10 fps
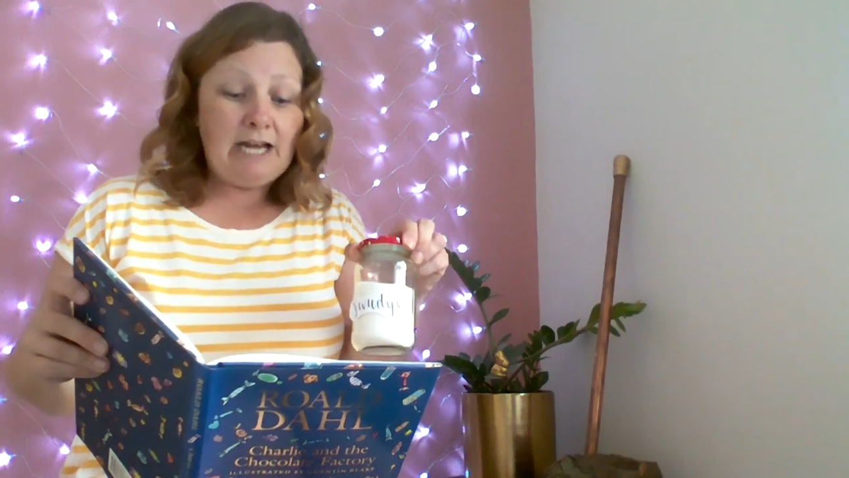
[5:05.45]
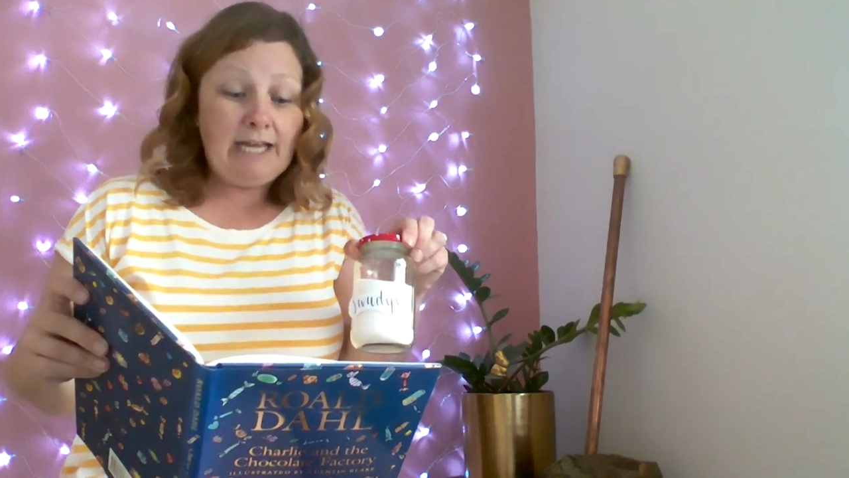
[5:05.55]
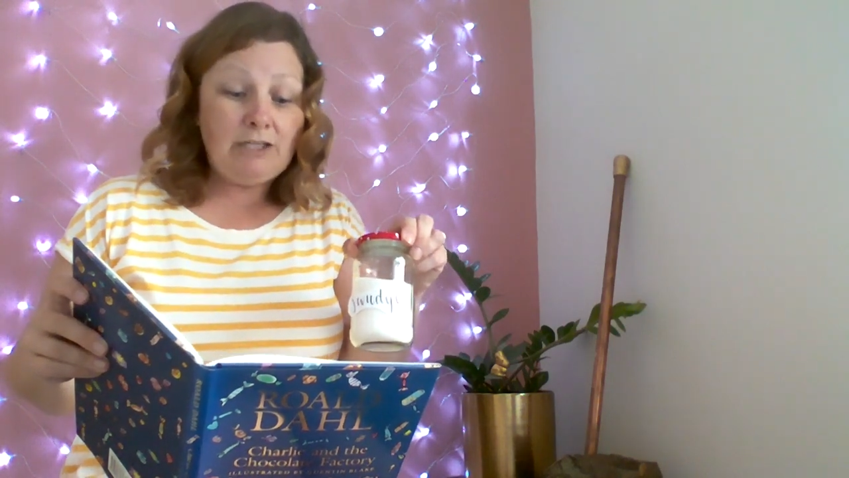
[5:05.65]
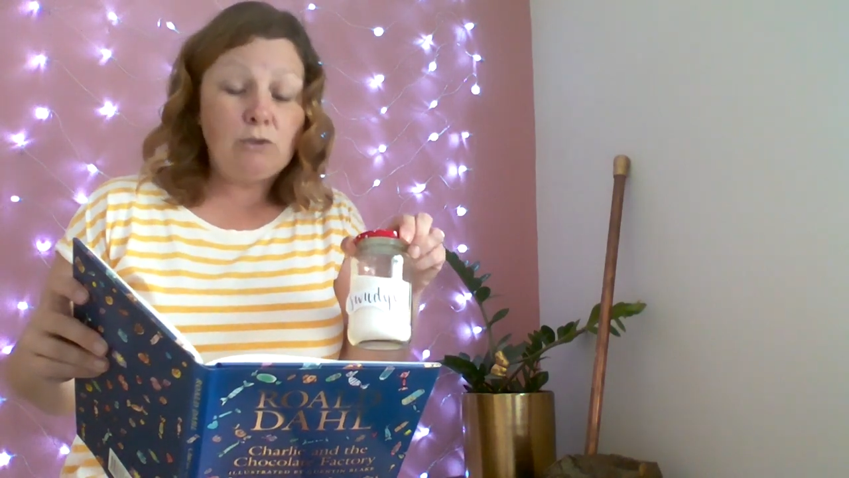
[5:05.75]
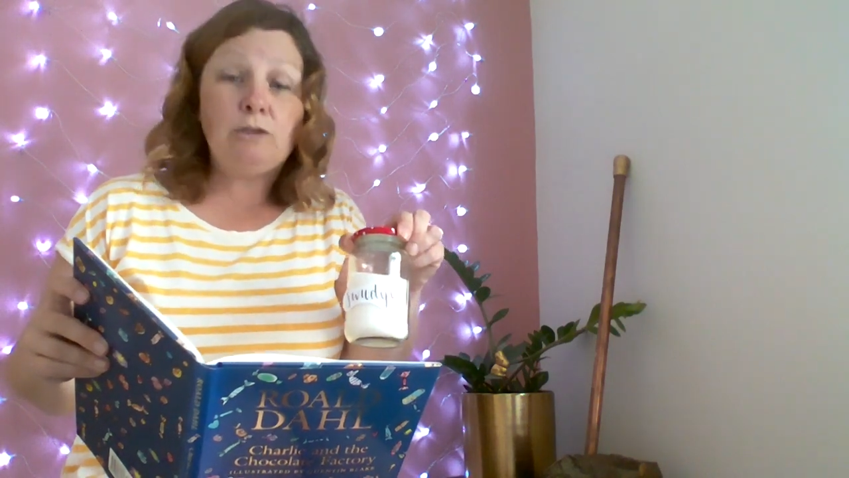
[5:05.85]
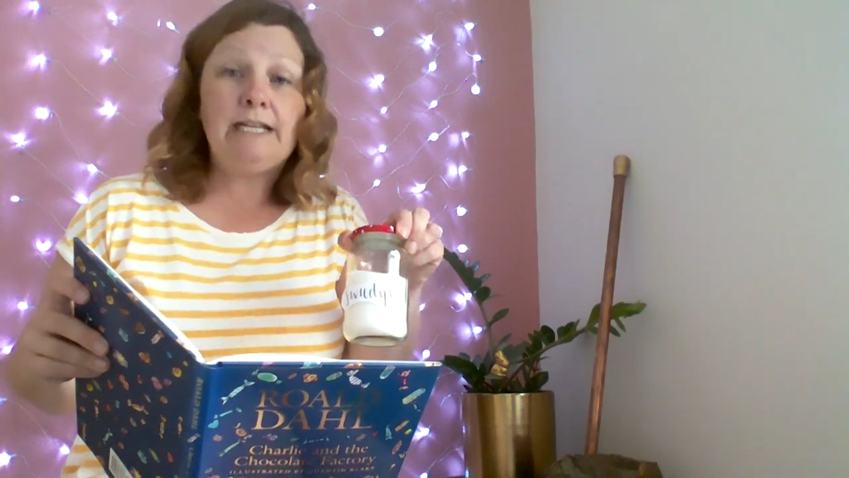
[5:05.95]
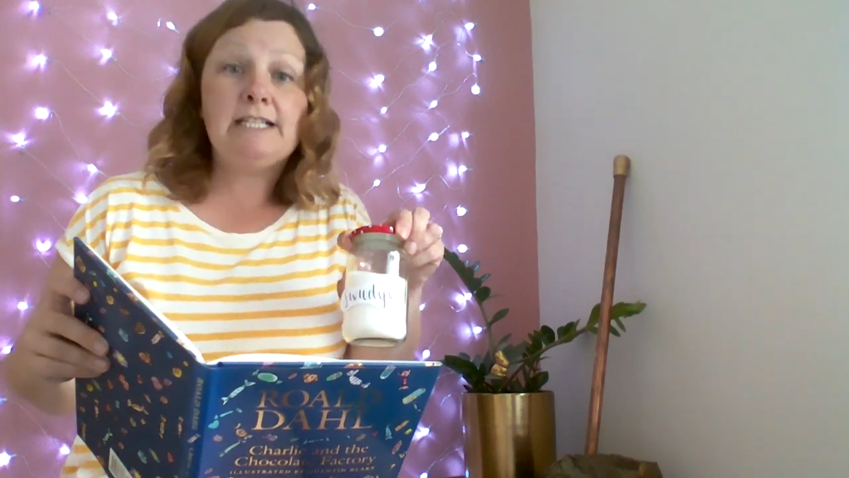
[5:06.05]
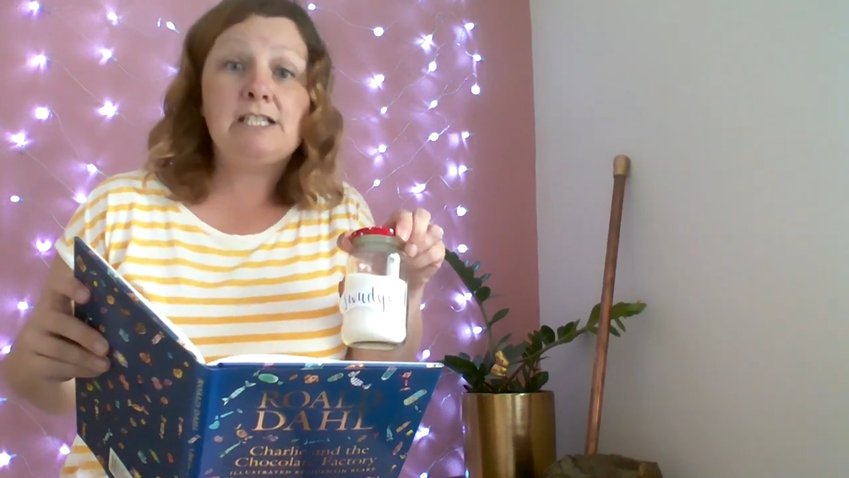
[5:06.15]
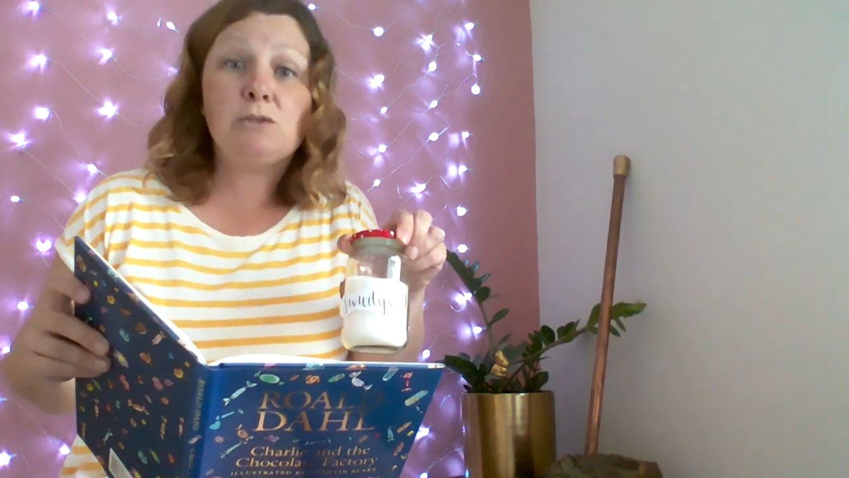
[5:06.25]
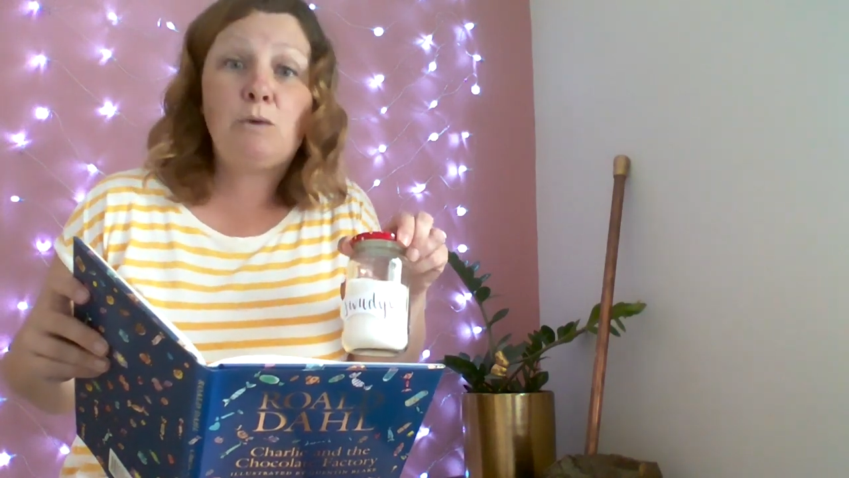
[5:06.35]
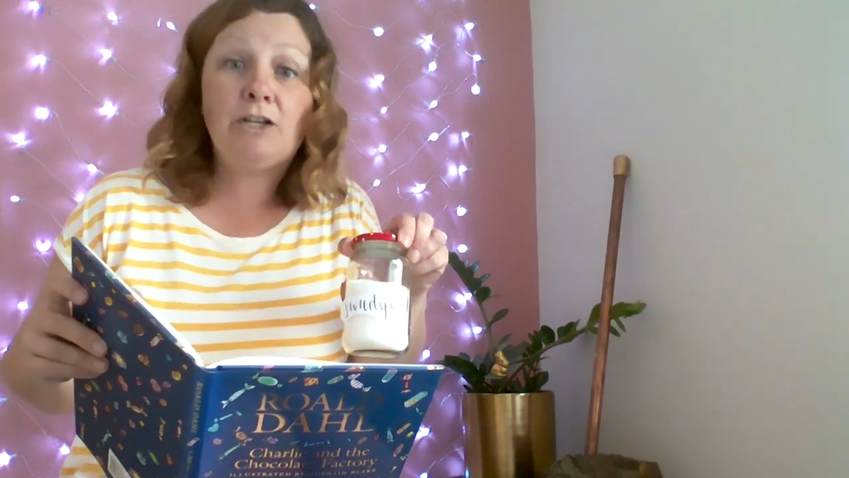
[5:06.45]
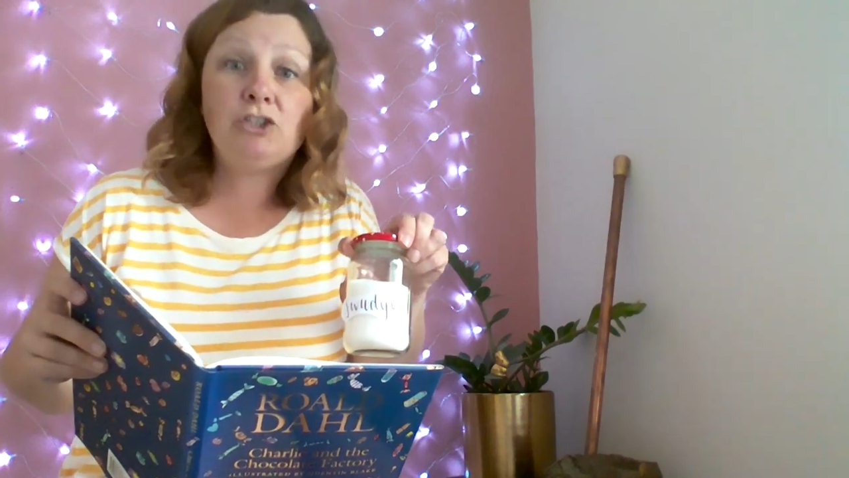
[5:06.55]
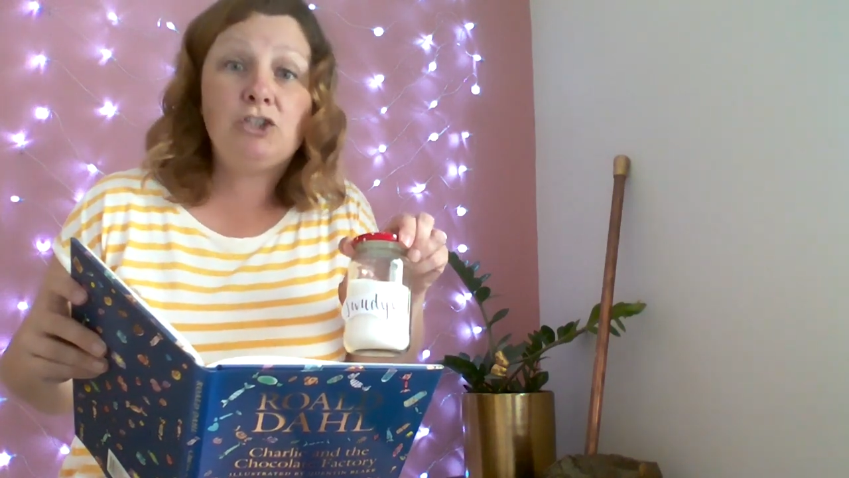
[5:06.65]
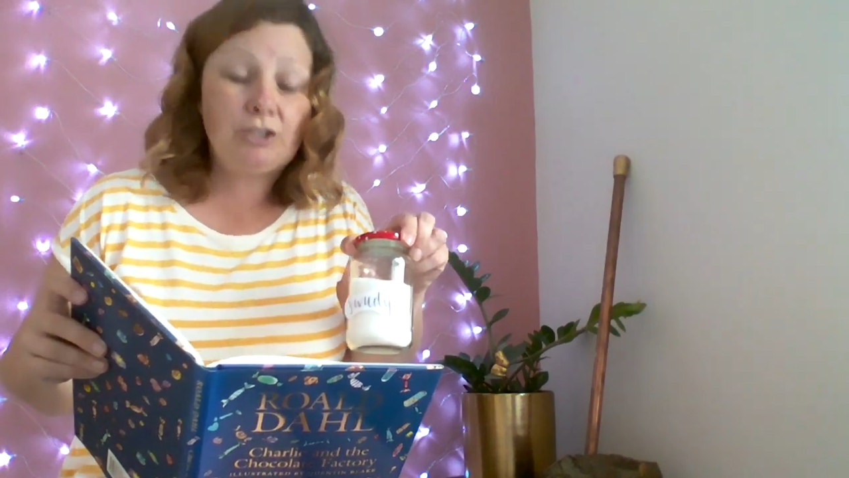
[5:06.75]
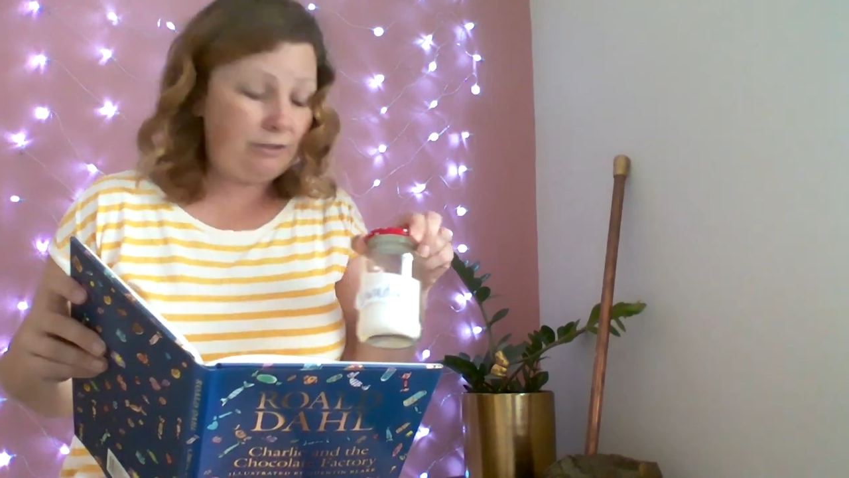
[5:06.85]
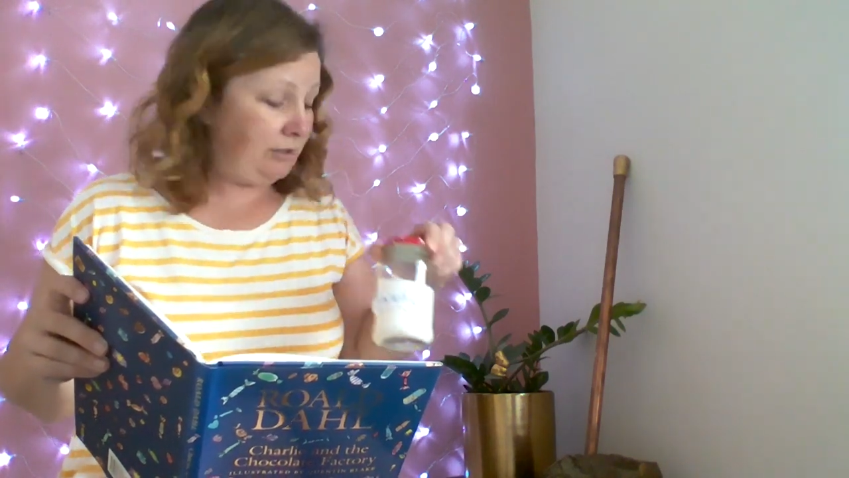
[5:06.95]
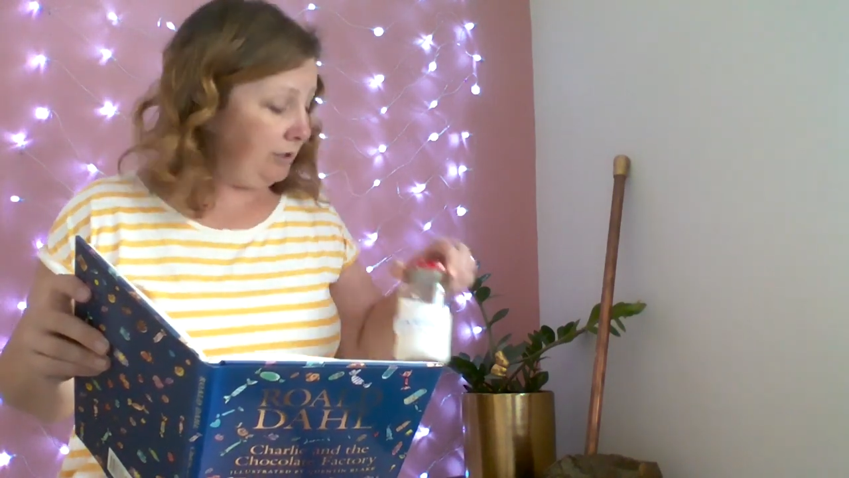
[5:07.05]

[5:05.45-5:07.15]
I call it swudge.